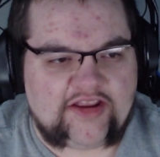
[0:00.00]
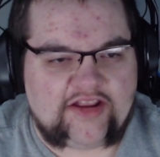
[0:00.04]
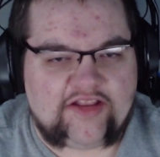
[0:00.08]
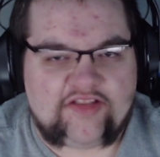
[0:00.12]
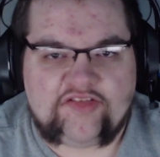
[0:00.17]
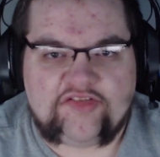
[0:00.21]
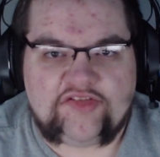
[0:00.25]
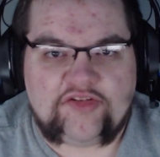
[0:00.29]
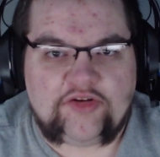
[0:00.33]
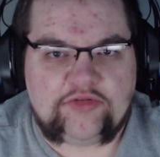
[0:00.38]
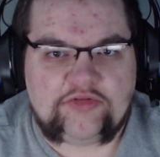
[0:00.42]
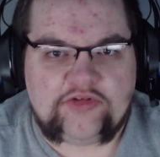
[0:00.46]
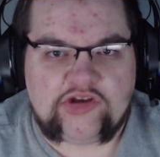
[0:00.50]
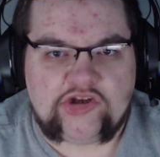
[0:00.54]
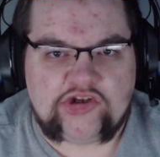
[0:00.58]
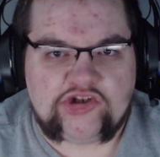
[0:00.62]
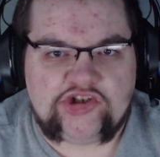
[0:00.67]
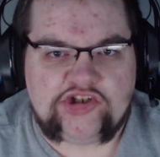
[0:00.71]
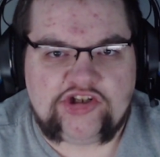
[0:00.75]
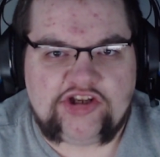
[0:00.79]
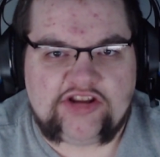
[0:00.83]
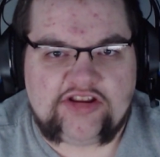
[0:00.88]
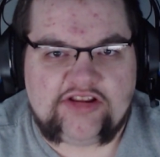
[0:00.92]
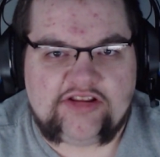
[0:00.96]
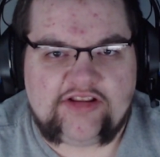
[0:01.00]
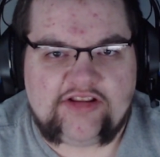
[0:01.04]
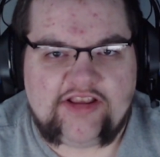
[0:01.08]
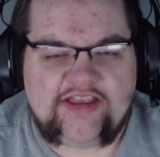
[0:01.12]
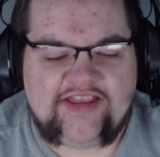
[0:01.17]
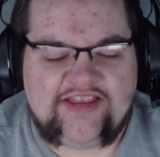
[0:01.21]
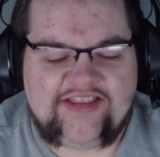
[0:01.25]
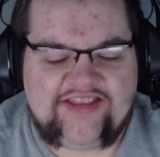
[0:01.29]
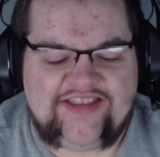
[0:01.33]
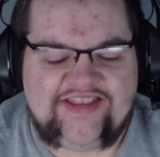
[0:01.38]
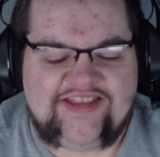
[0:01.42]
I get salty as shit.